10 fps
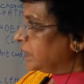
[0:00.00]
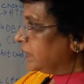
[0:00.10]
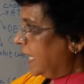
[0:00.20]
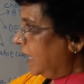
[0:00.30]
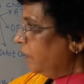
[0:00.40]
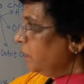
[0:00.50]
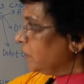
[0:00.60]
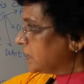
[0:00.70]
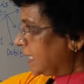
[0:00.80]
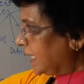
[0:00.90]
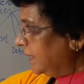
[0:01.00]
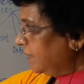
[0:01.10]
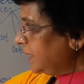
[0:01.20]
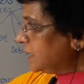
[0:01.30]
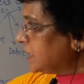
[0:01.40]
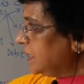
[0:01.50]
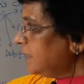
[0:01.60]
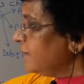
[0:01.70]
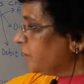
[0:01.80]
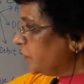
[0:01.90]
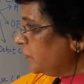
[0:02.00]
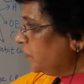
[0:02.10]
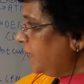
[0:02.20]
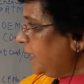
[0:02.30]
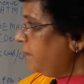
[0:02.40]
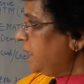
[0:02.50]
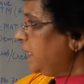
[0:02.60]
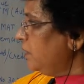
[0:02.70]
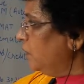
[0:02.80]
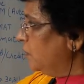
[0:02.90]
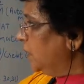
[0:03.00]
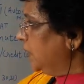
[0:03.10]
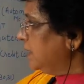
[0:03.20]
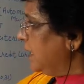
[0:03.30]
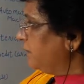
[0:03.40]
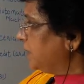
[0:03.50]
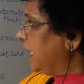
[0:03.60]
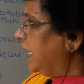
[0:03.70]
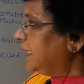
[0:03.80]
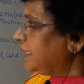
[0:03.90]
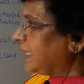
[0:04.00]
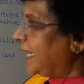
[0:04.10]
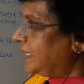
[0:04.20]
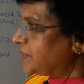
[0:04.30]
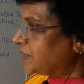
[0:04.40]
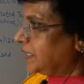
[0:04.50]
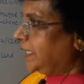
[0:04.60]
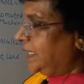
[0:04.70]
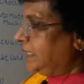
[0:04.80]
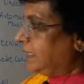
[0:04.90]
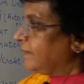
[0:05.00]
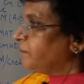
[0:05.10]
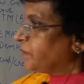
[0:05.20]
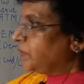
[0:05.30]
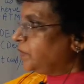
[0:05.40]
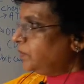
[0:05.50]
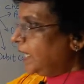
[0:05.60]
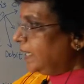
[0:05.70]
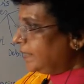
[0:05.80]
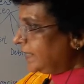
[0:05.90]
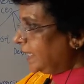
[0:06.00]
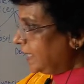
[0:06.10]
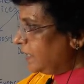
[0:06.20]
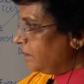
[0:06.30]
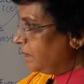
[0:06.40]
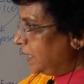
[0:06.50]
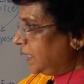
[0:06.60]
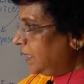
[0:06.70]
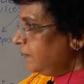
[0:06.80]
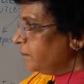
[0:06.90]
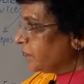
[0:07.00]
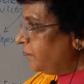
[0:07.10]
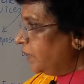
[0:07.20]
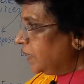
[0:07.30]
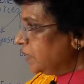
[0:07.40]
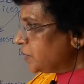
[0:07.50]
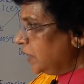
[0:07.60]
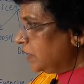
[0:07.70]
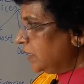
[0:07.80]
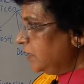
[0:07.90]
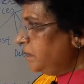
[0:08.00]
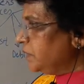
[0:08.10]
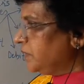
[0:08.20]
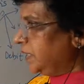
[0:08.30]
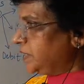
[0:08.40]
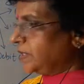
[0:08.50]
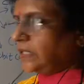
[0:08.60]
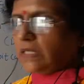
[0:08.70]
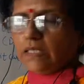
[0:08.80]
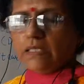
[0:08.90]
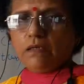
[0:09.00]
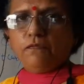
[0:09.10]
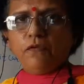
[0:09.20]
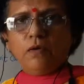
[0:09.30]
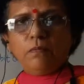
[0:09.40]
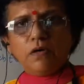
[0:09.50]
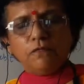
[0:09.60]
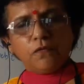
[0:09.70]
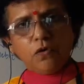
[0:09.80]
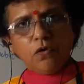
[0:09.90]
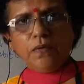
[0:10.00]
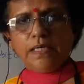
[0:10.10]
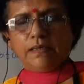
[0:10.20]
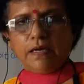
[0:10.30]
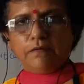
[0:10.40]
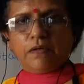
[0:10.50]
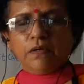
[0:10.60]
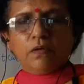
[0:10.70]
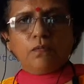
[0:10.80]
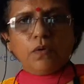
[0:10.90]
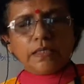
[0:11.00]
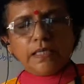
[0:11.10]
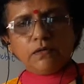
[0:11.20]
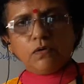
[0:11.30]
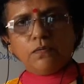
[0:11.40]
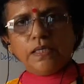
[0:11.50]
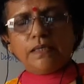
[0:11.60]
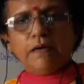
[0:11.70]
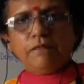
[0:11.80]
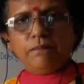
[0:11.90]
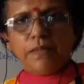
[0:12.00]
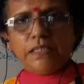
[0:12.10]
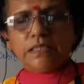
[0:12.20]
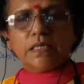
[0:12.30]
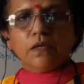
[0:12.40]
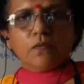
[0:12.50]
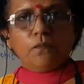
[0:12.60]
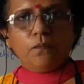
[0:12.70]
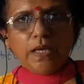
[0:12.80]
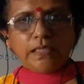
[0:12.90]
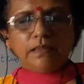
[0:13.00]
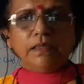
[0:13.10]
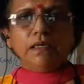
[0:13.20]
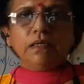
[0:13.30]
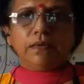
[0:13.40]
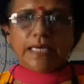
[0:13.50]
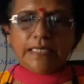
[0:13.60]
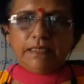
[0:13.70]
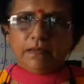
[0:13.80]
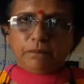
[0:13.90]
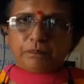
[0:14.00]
Now, second reason, you may be overdraft and cash credit. You are taking money for a short term duration in the form of overdraft. What that overdraft means? When the trader